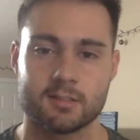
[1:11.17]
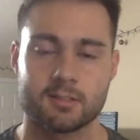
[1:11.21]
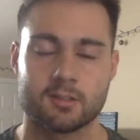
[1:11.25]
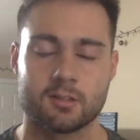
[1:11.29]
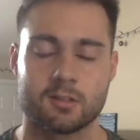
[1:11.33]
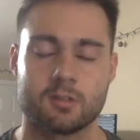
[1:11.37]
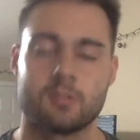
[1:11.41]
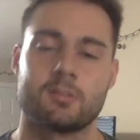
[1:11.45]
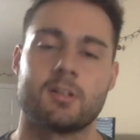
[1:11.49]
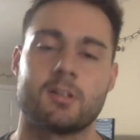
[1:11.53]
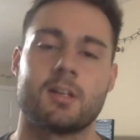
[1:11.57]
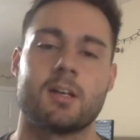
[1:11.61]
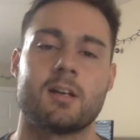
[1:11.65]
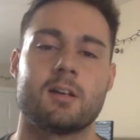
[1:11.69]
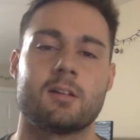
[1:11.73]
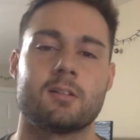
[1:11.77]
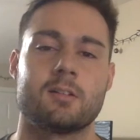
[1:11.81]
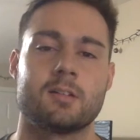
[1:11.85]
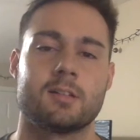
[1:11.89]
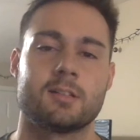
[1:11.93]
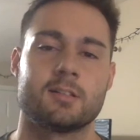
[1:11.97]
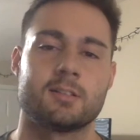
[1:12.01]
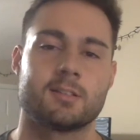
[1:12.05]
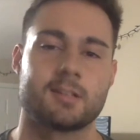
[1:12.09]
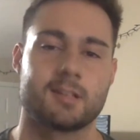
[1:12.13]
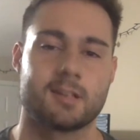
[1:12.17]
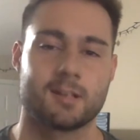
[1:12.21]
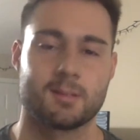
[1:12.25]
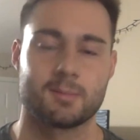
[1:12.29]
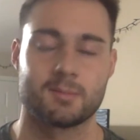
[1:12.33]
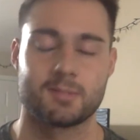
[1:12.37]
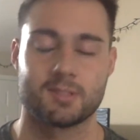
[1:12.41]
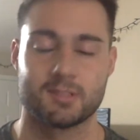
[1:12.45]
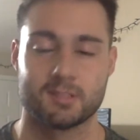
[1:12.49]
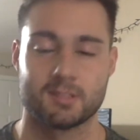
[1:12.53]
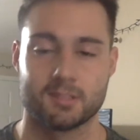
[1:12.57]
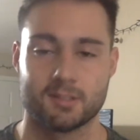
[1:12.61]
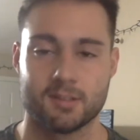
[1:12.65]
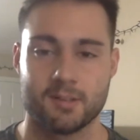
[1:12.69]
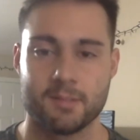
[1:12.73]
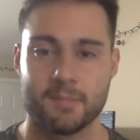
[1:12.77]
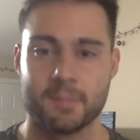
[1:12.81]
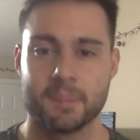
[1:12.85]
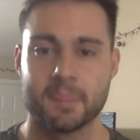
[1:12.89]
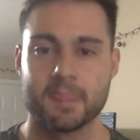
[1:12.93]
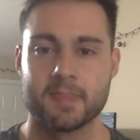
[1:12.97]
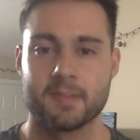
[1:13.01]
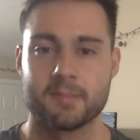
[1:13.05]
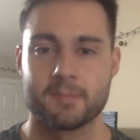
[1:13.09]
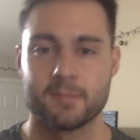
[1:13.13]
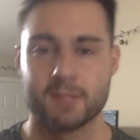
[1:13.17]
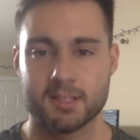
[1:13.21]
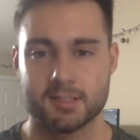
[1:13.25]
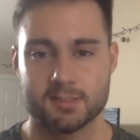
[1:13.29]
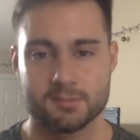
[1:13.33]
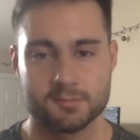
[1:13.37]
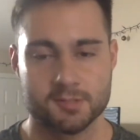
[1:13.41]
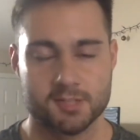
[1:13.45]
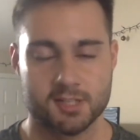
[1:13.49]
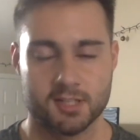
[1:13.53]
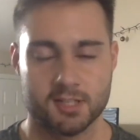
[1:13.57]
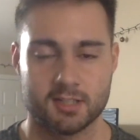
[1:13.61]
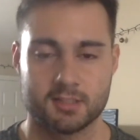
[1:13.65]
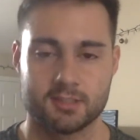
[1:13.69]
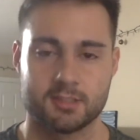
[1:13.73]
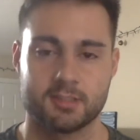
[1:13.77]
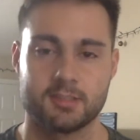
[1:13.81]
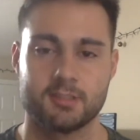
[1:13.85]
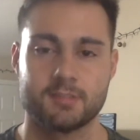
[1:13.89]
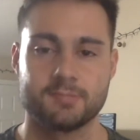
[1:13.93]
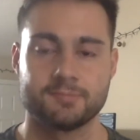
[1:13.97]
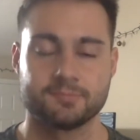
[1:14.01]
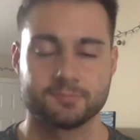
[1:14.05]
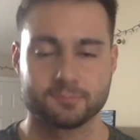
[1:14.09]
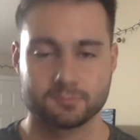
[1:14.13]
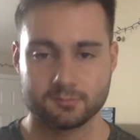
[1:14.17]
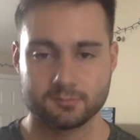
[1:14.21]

So now it is time to make some changes.